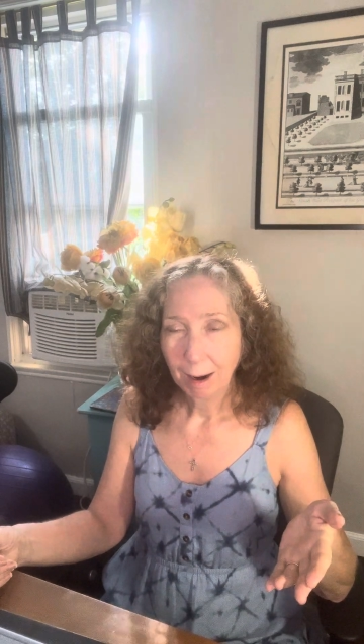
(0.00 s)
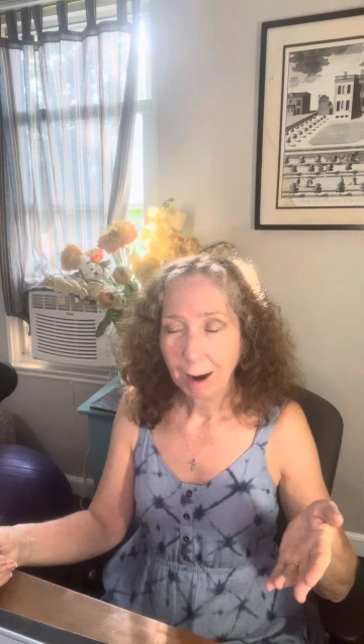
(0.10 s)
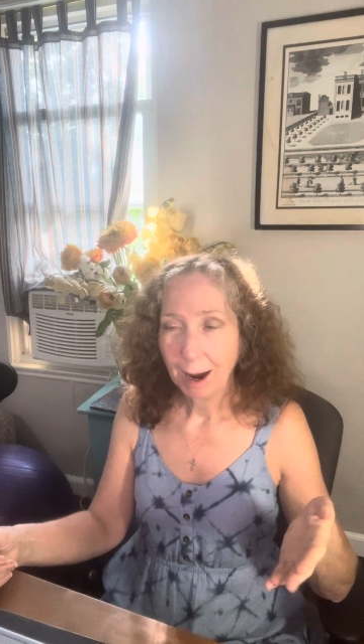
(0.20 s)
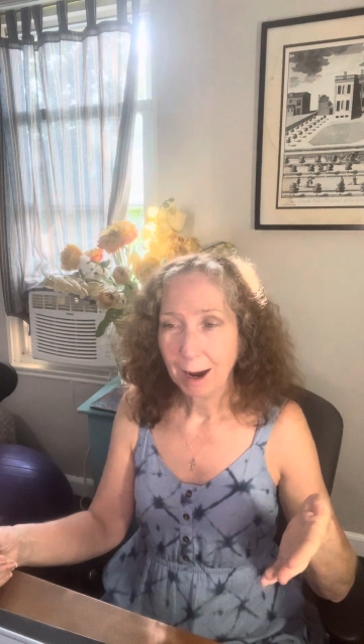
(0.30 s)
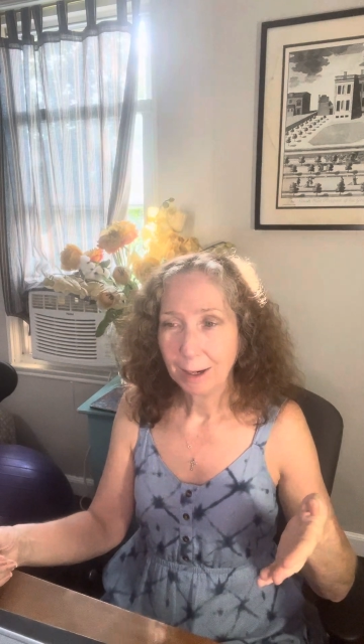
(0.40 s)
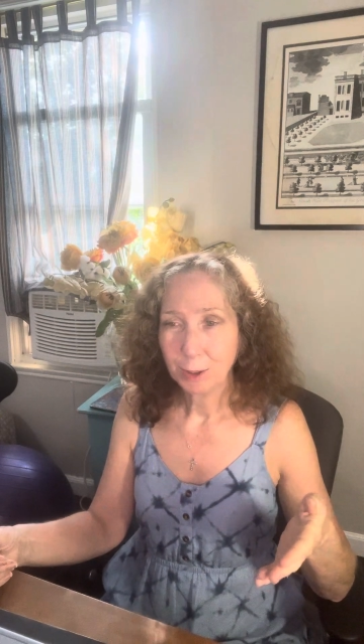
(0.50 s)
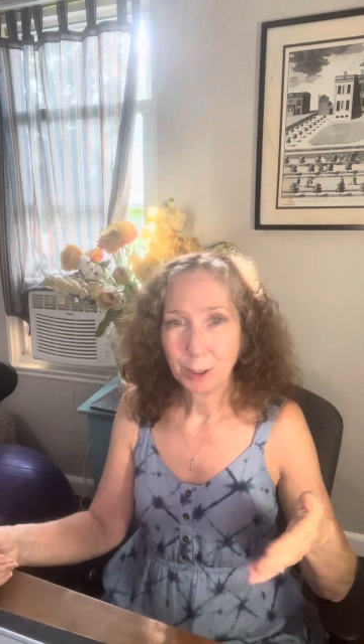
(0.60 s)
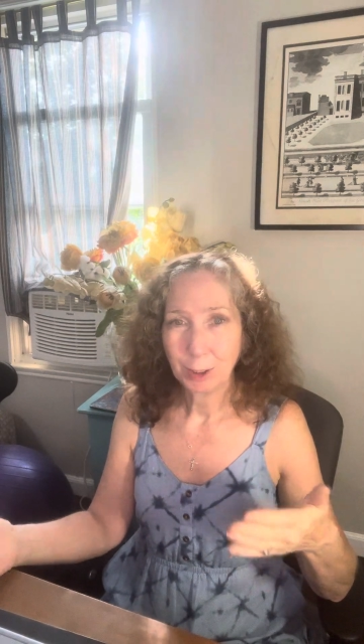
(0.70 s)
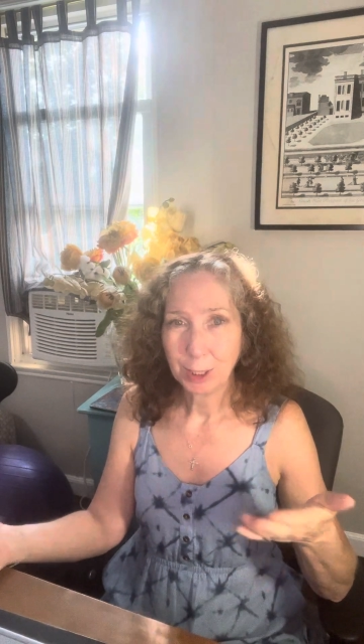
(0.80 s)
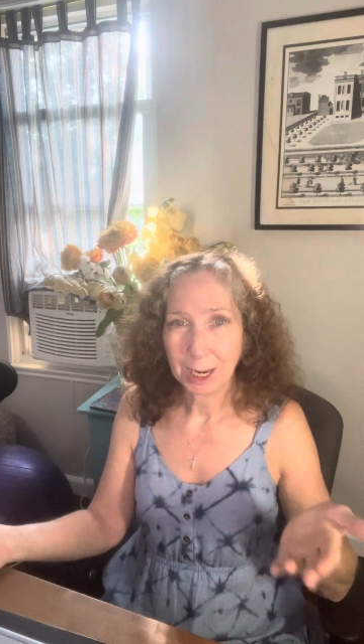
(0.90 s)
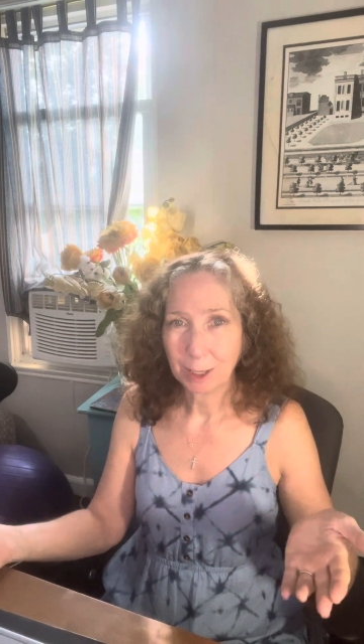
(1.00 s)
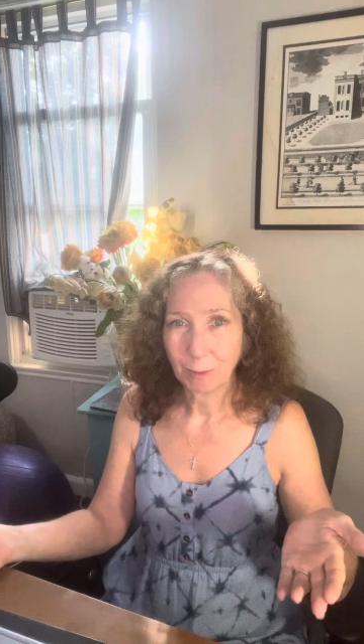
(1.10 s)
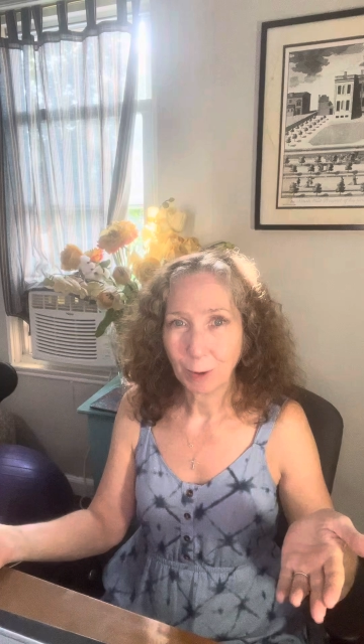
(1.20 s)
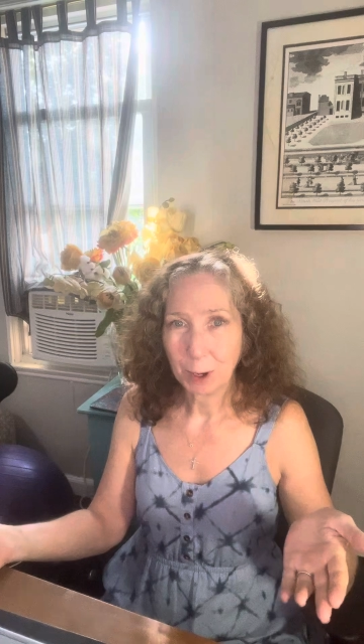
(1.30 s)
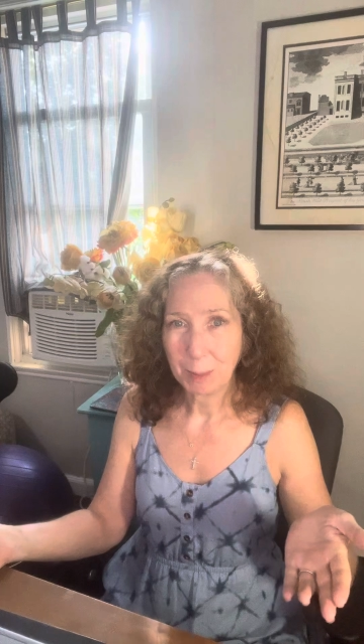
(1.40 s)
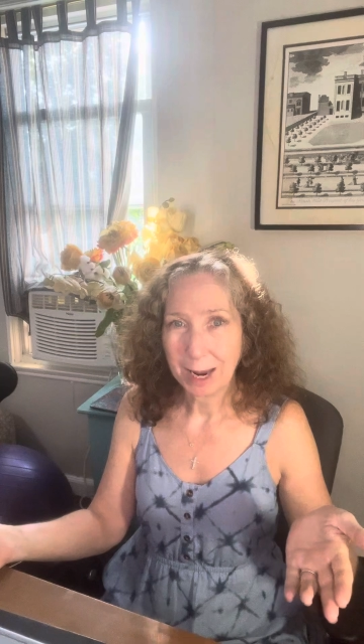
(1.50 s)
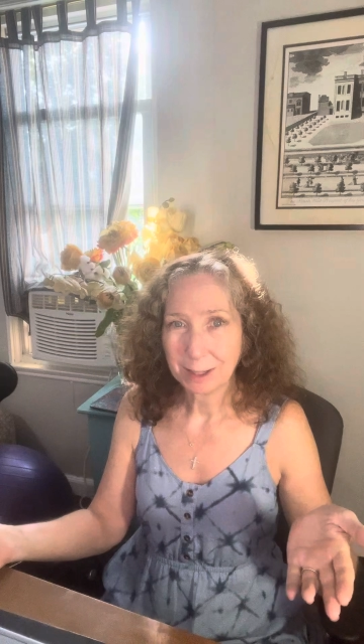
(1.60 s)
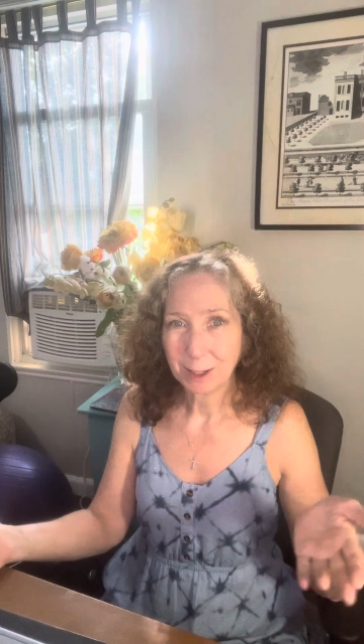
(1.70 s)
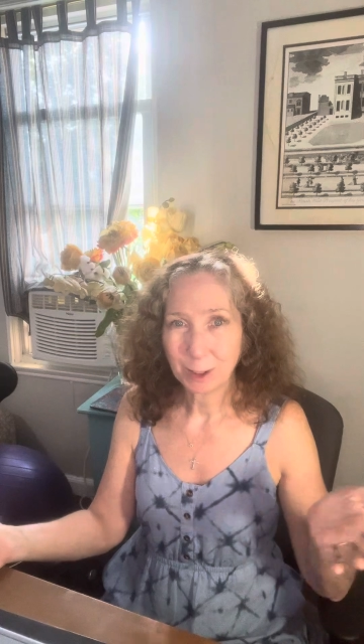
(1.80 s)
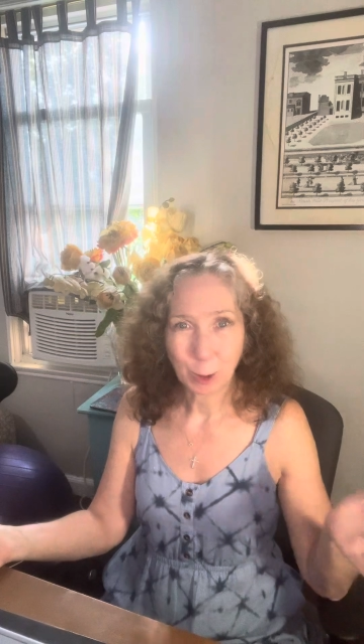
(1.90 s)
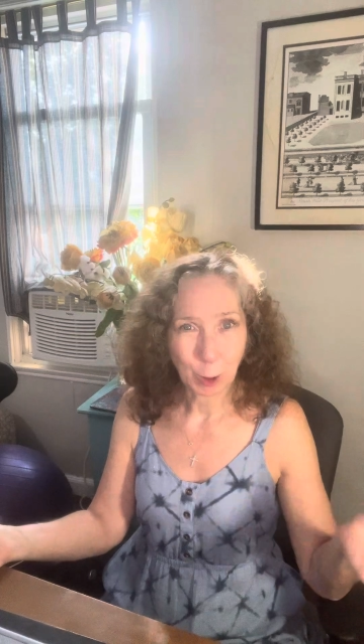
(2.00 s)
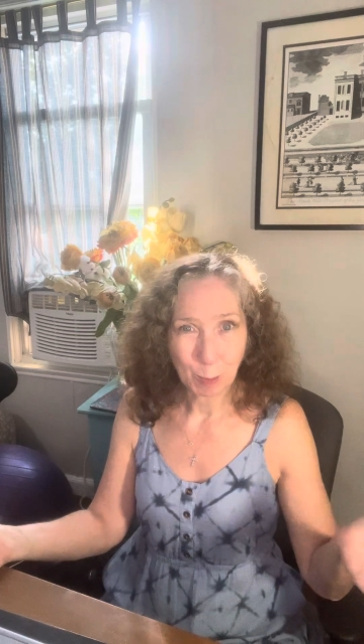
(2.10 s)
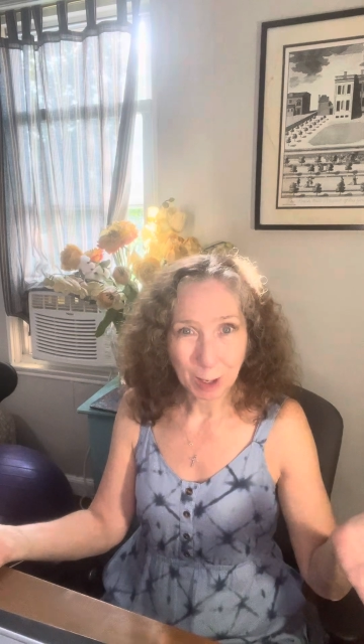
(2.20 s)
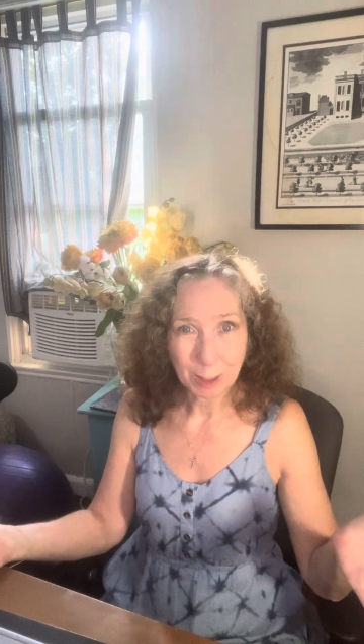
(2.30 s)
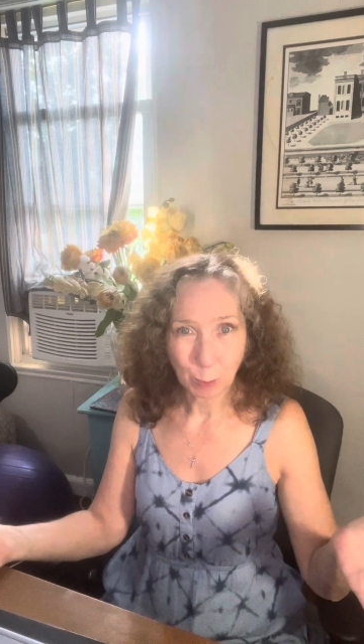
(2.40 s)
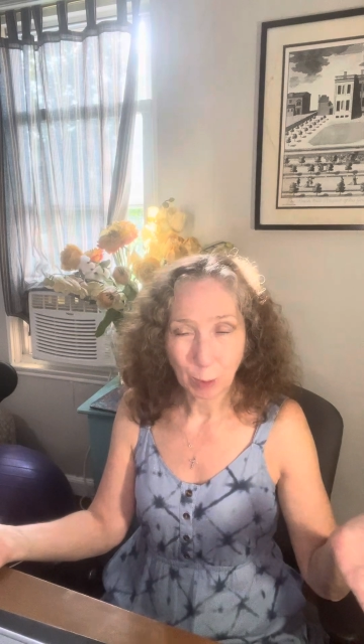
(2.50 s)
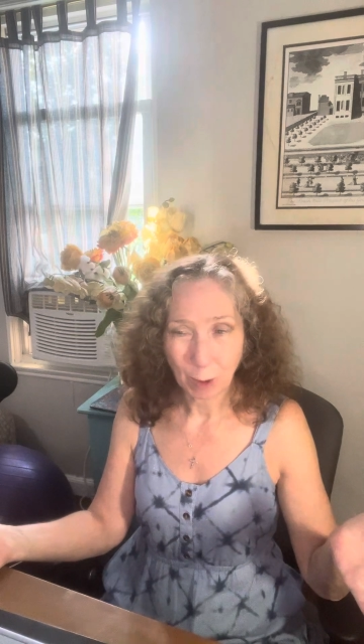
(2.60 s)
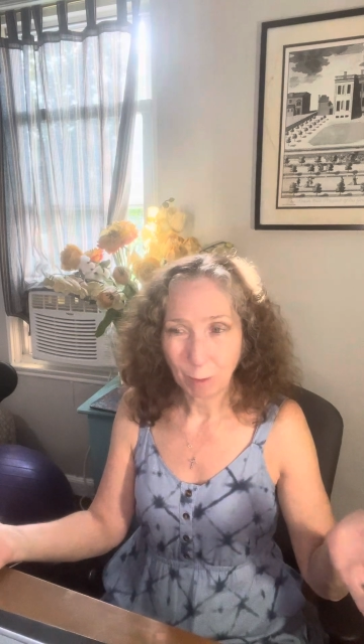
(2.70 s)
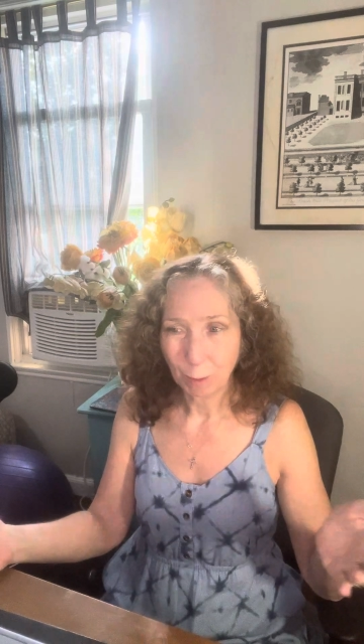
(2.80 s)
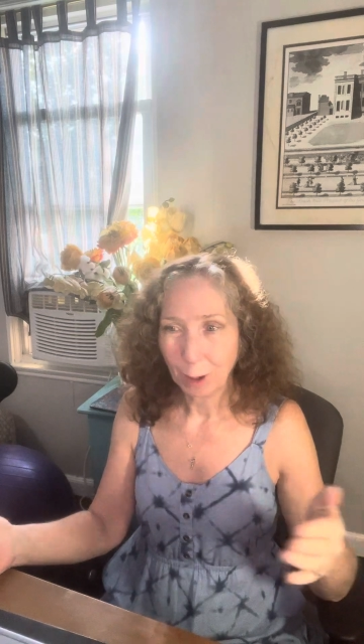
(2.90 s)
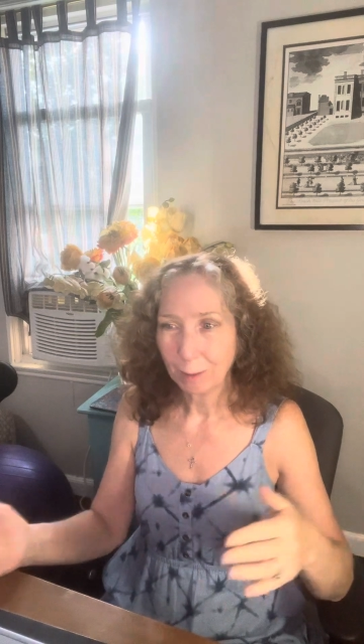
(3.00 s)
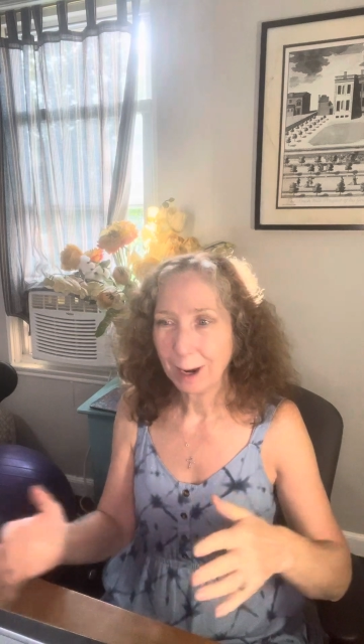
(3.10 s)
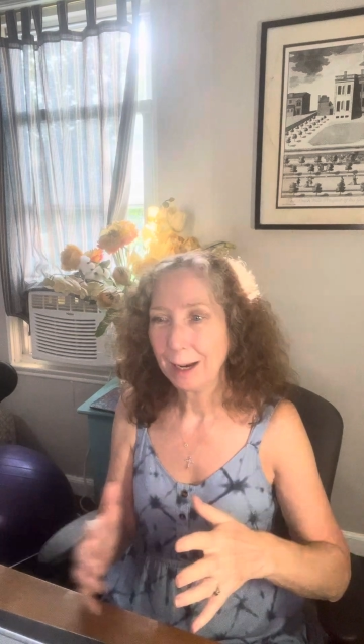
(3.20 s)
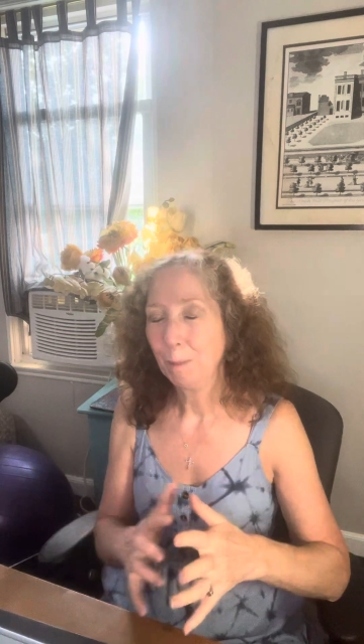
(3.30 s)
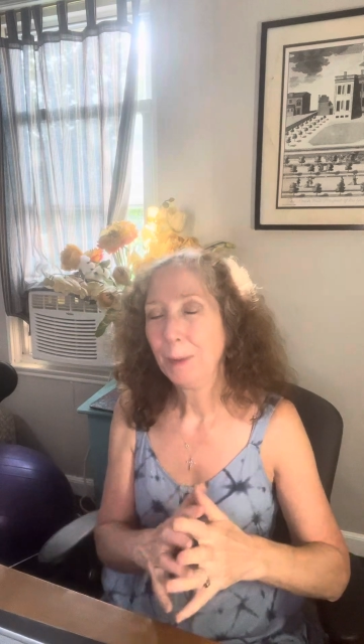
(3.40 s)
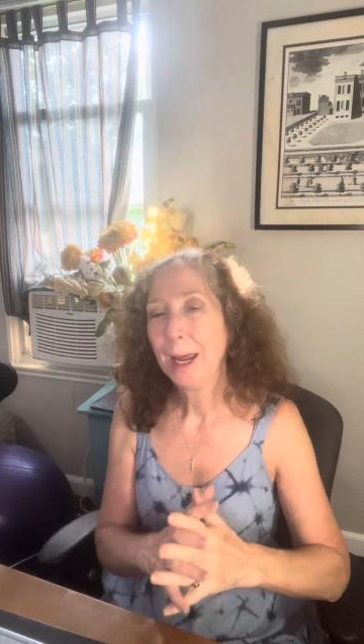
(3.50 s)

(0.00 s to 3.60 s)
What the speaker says: and to get the very best. So you might as well go for it, right?